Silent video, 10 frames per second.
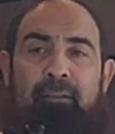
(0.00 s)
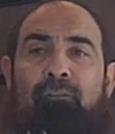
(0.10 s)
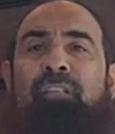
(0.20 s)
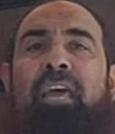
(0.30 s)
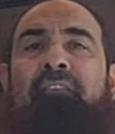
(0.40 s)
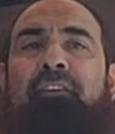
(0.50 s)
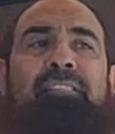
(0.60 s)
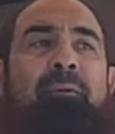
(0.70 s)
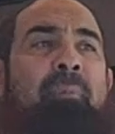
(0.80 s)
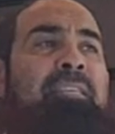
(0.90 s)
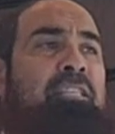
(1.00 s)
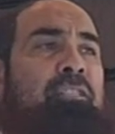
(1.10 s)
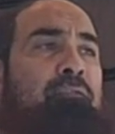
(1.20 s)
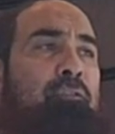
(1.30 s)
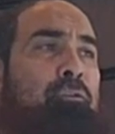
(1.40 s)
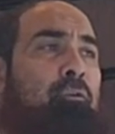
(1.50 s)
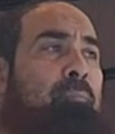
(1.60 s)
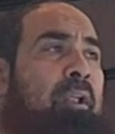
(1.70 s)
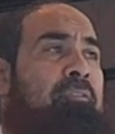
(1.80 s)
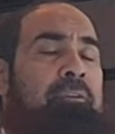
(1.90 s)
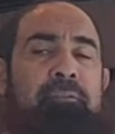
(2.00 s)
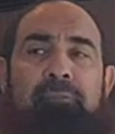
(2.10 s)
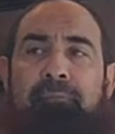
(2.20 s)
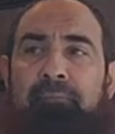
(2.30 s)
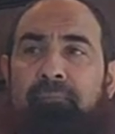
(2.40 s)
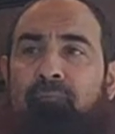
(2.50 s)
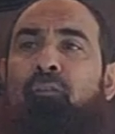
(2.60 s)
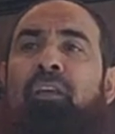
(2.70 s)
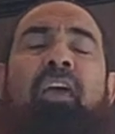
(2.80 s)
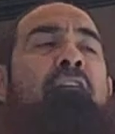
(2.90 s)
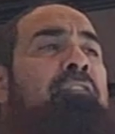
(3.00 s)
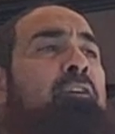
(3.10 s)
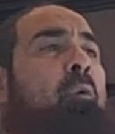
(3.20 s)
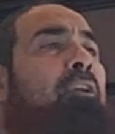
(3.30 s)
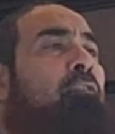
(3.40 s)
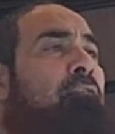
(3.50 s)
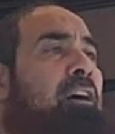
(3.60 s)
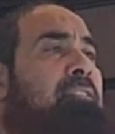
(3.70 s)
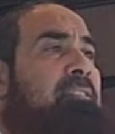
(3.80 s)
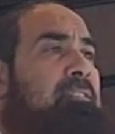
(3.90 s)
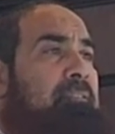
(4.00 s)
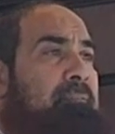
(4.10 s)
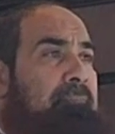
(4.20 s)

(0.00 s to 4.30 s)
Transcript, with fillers: Today there is a message for you, brothers, for every one of us.